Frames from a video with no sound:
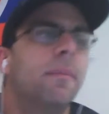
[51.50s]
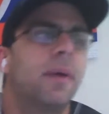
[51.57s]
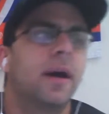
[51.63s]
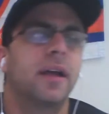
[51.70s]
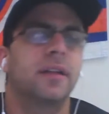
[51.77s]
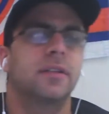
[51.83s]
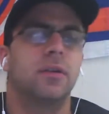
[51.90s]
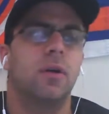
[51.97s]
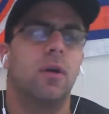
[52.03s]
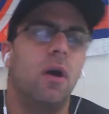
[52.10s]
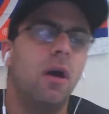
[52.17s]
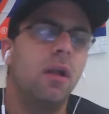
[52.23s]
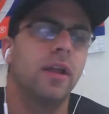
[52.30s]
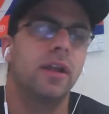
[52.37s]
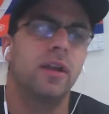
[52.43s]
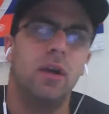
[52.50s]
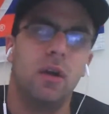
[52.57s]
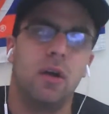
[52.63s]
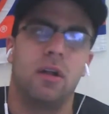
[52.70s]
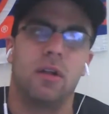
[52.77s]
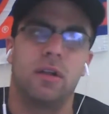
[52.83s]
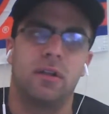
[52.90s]
But all in
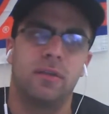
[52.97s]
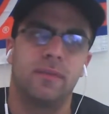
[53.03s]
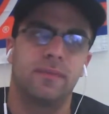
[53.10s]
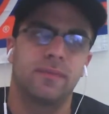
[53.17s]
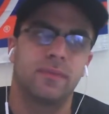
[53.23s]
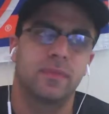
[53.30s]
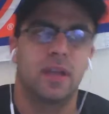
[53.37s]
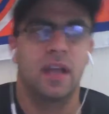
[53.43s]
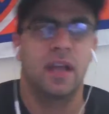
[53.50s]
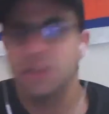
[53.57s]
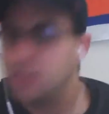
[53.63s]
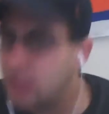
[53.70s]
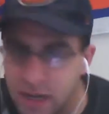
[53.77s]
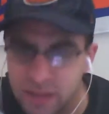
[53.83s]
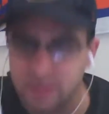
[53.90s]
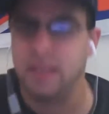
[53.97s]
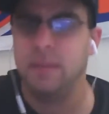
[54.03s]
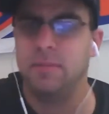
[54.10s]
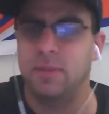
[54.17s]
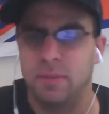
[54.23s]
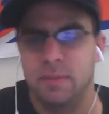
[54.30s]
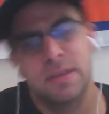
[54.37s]
all, that's a lot of
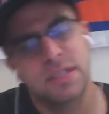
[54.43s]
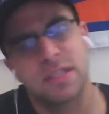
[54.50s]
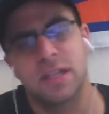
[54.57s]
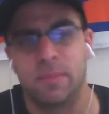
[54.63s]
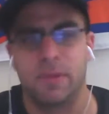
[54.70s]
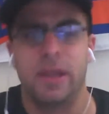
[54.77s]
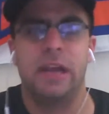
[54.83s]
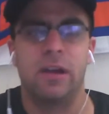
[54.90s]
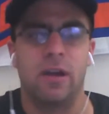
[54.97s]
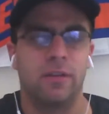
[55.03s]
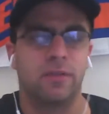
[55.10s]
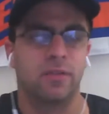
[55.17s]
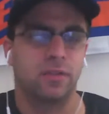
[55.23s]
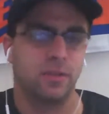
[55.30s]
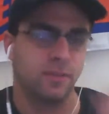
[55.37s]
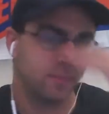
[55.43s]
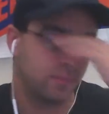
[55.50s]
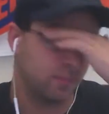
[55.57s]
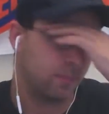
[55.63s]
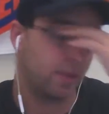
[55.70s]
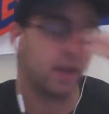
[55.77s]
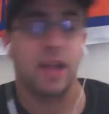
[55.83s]
teams to be missing the playoffs.
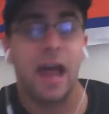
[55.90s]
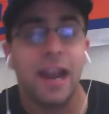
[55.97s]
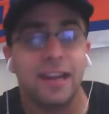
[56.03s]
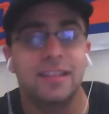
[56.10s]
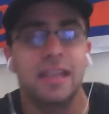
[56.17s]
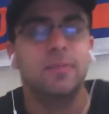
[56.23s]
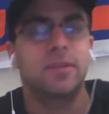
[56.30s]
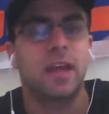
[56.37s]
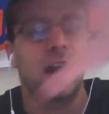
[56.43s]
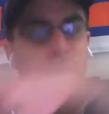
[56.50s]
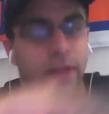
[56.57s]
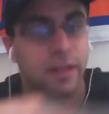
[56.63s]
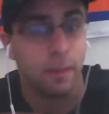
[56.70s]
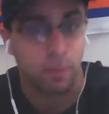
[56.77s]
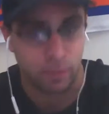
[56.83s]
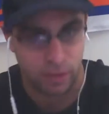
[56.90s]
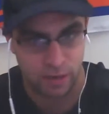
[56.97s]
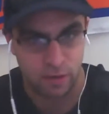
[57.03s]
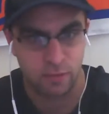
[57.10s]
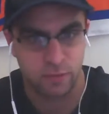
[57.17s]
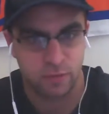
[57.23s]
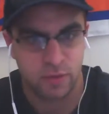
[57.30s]
But a lot of teams that are in the
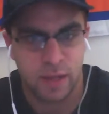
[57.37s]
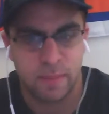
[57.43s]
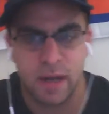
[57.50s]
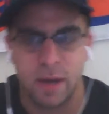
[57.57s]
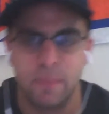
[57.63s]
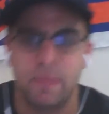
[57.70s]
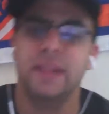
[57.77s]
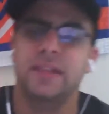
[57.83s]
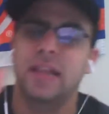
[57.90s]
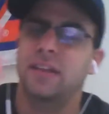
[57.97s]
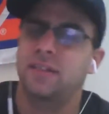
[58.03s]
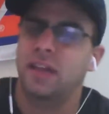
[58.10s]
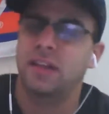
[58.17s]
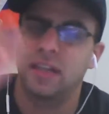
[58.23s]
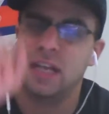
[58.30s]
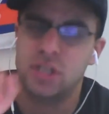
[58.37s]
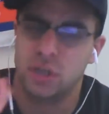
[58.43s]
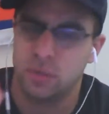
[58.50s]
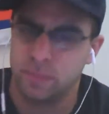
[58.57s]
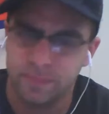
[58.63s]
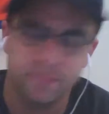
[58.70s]
playoffs, for that matter. But that's not the issue.